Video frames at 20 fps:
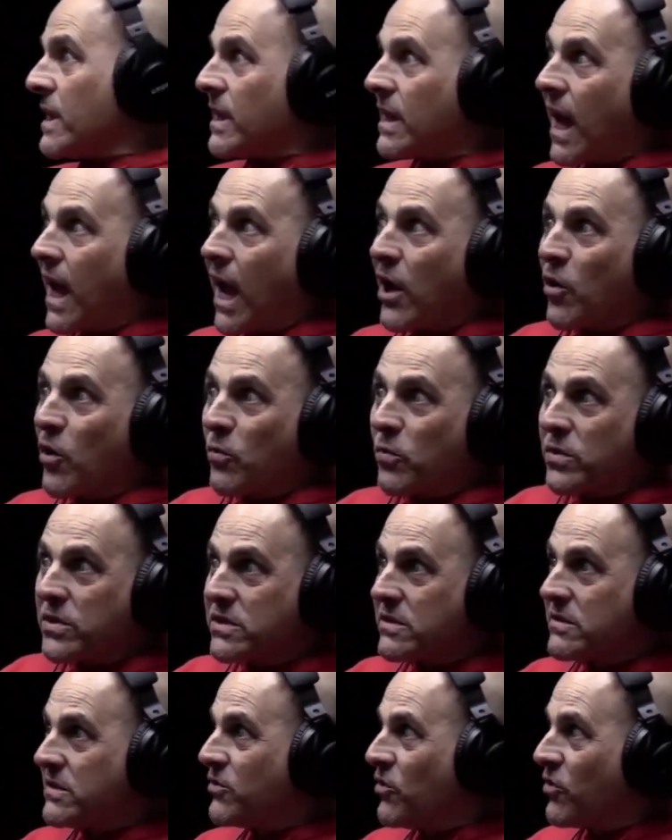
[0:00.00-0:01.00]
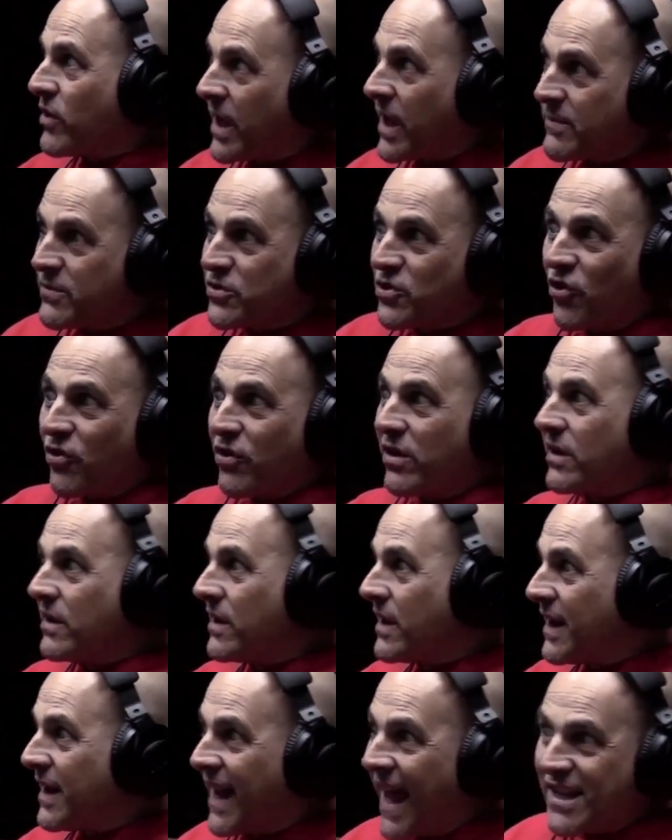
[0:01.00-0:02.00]
I always, kept circling
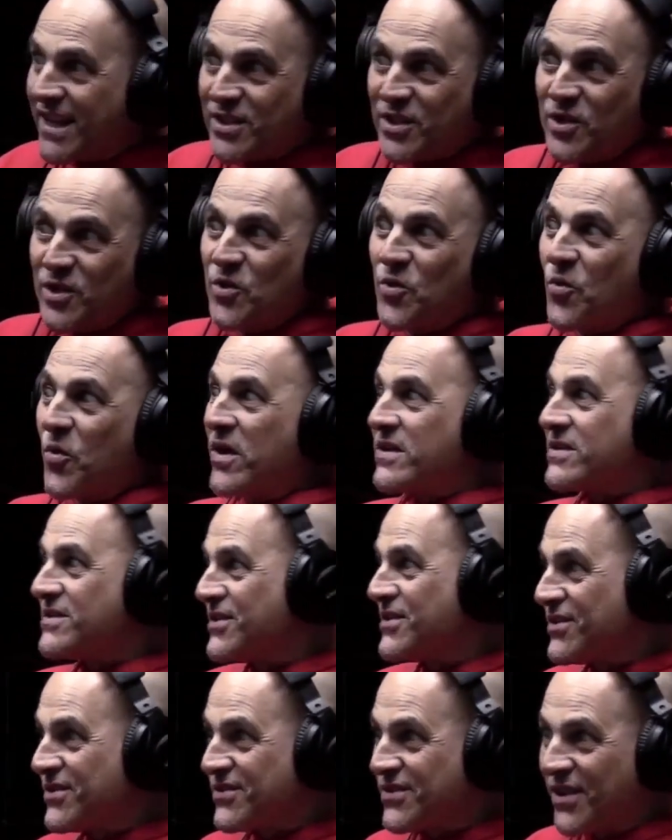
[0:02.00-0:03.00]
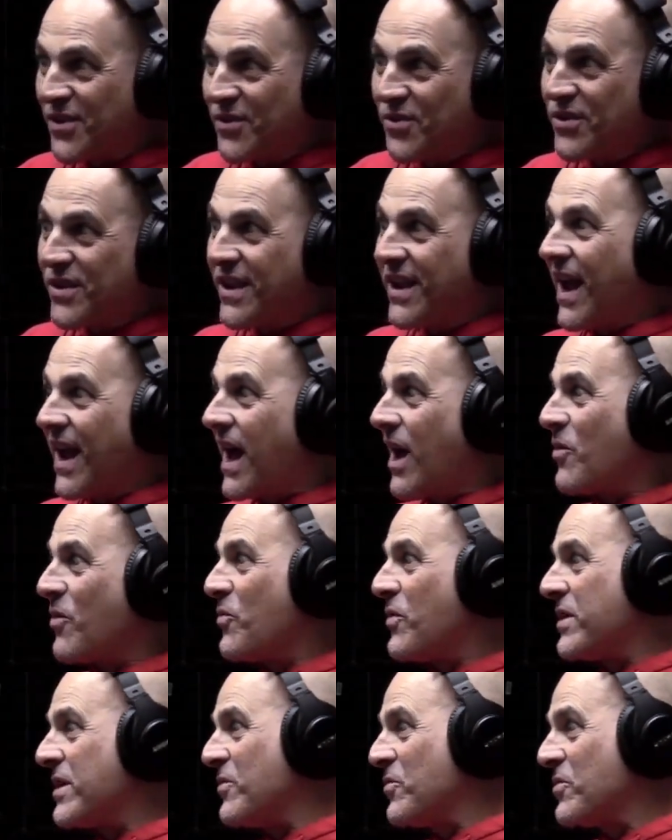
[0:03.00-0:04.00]
and asking questions and looking
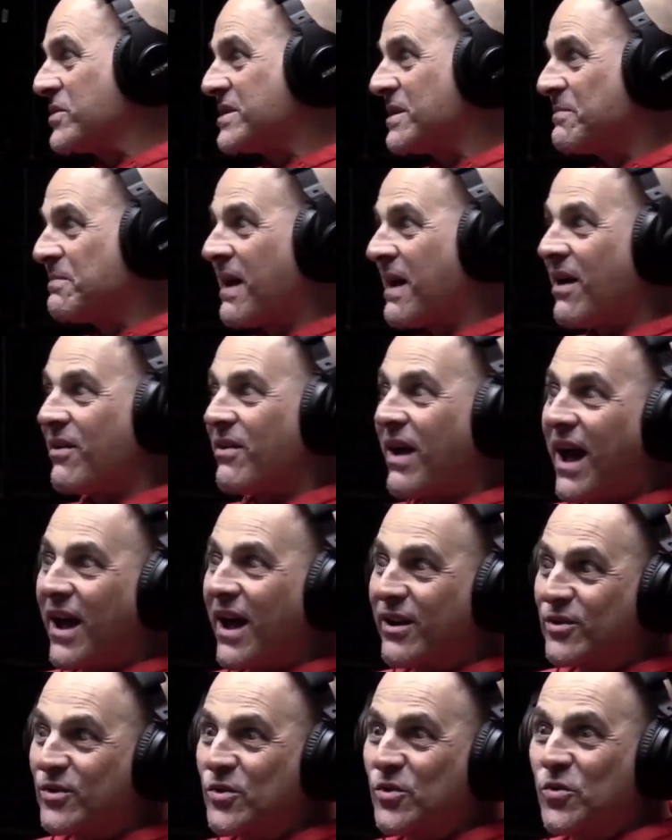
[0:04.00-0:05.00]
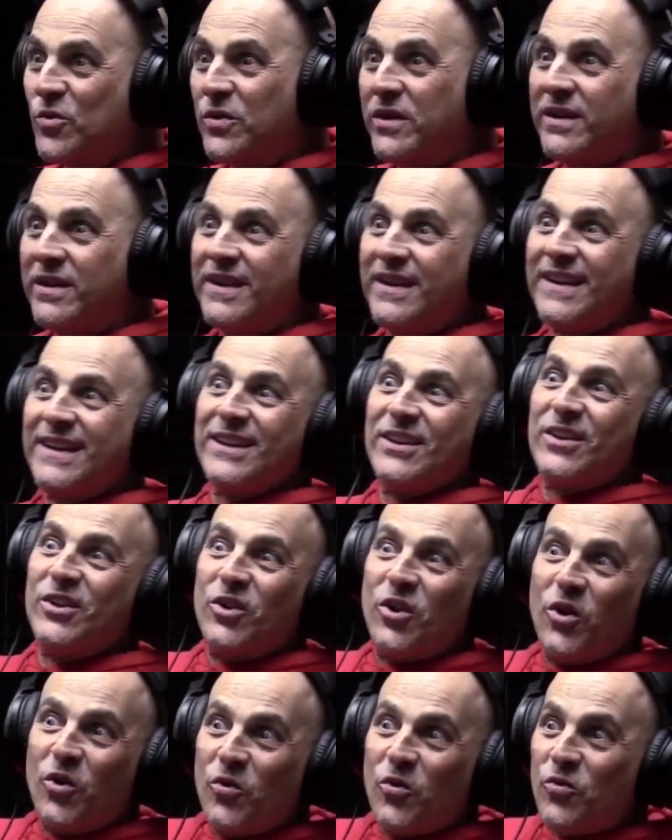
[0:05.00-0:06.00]
what it was about, how to do it,
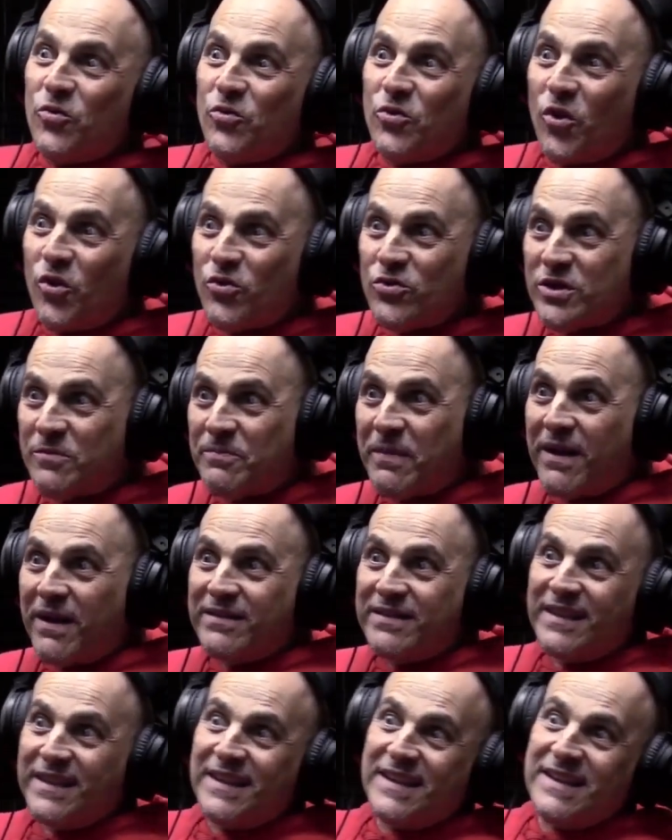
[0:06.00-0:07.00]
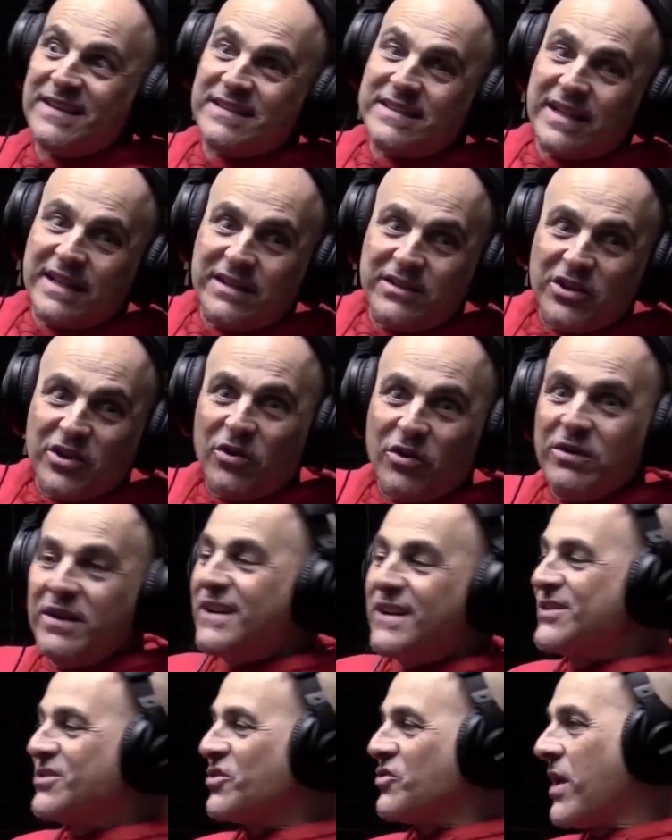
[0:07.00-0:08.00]
who knows about this. And,
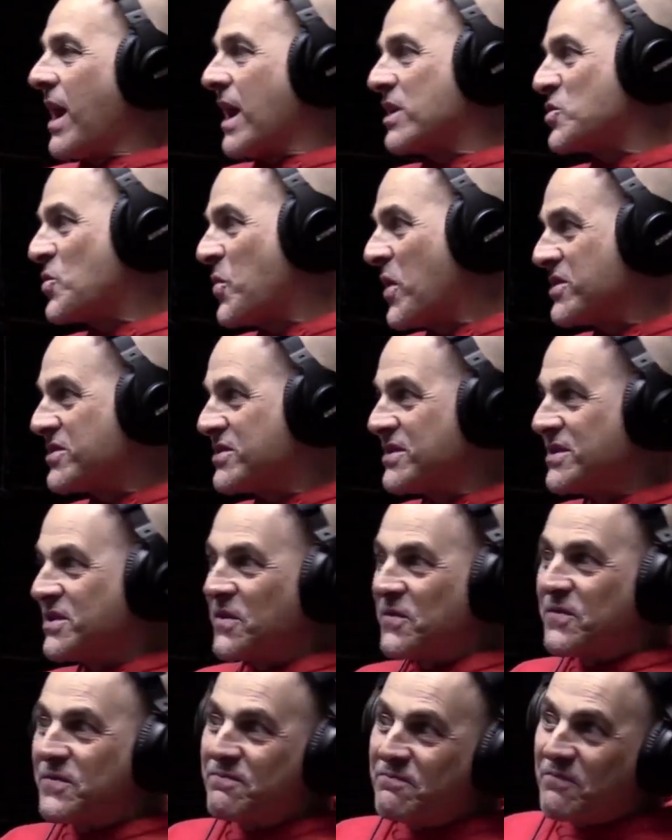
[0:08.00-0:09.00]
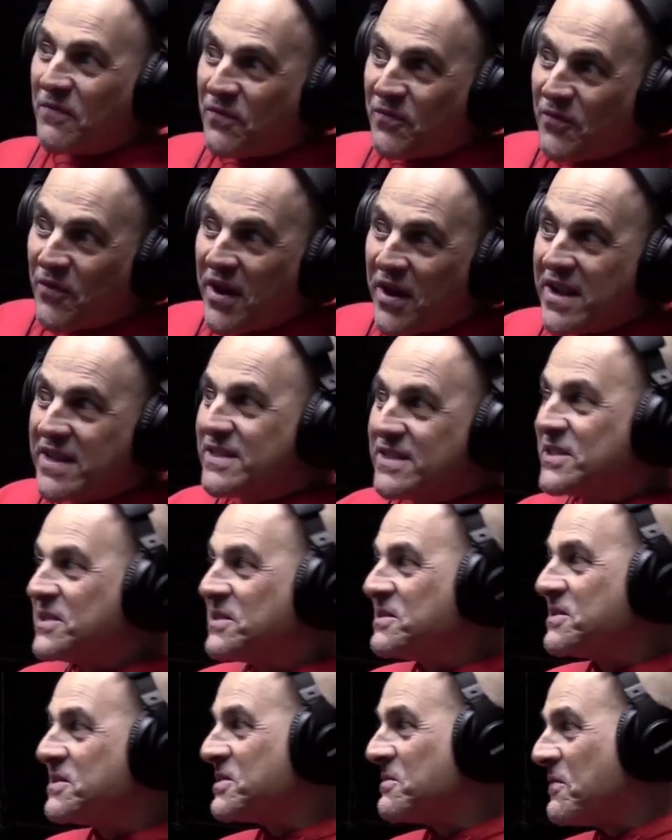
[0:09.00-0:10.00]
so you ask questions of
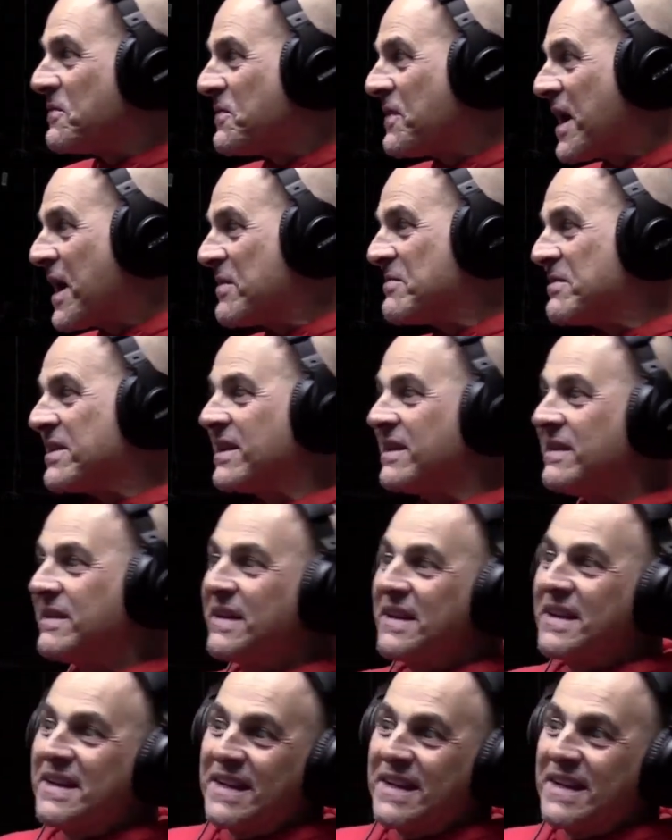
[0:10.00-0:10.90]
friends, some family.